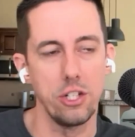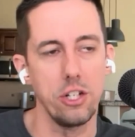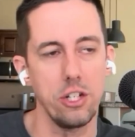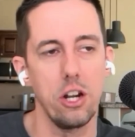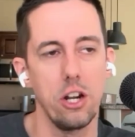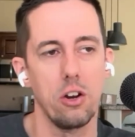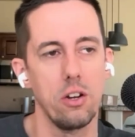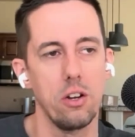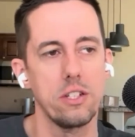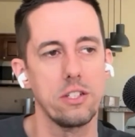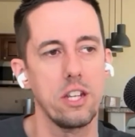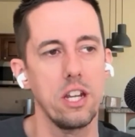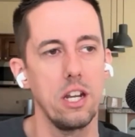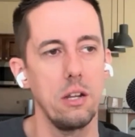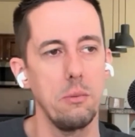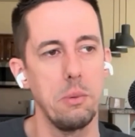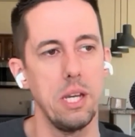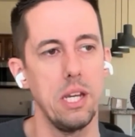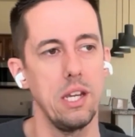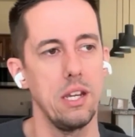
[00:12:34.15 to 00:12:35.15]
it's going
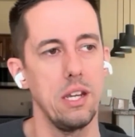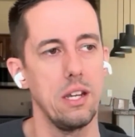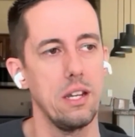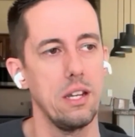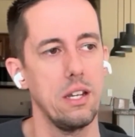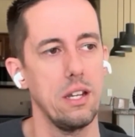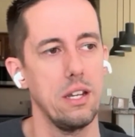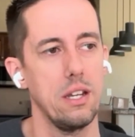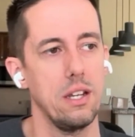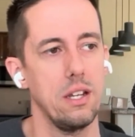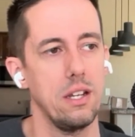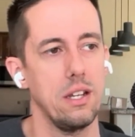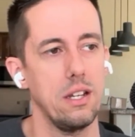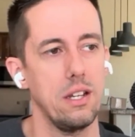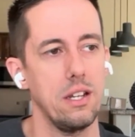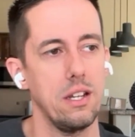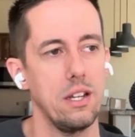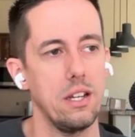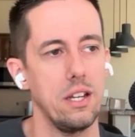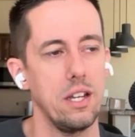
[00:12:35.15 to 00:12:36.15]

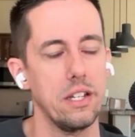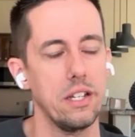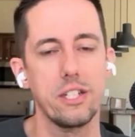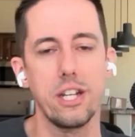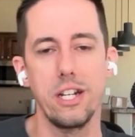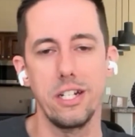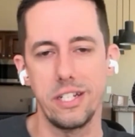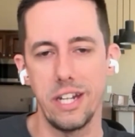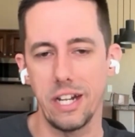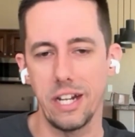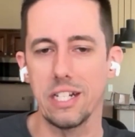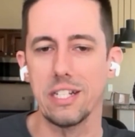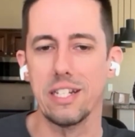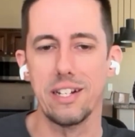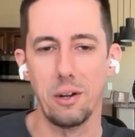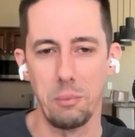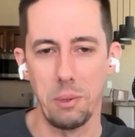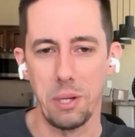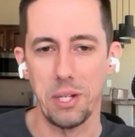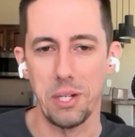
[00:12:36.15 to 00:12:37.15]
to take a
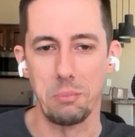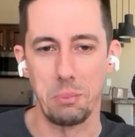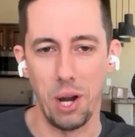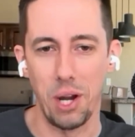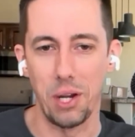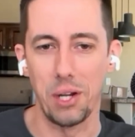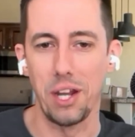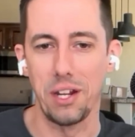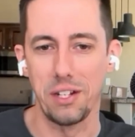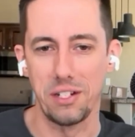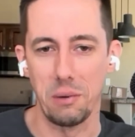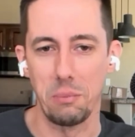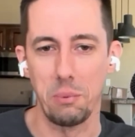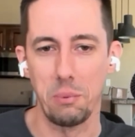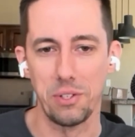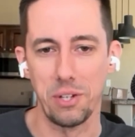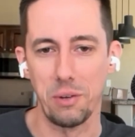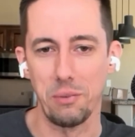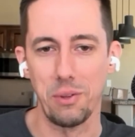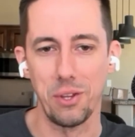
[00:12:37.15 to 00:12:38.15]
little bit to probably catch up
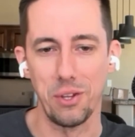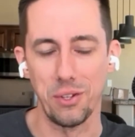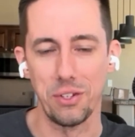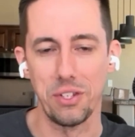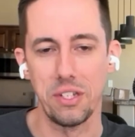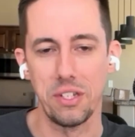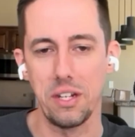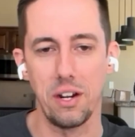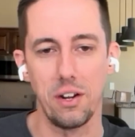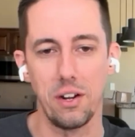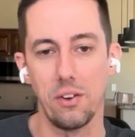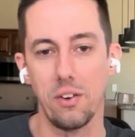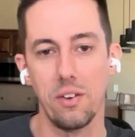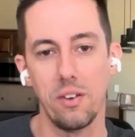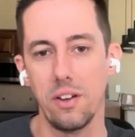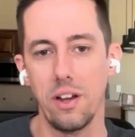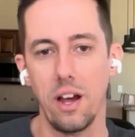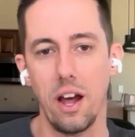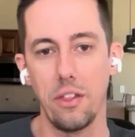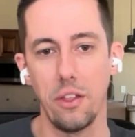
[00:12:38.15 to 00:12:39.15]
with some of those,
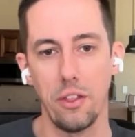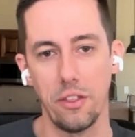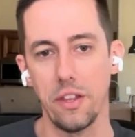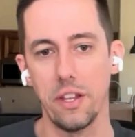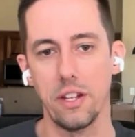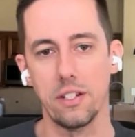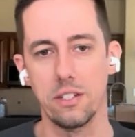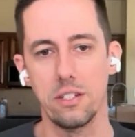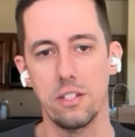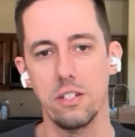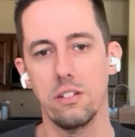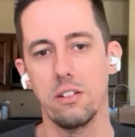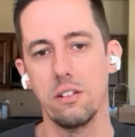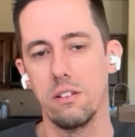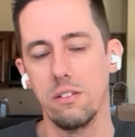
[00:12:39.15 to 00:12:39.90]
other things too.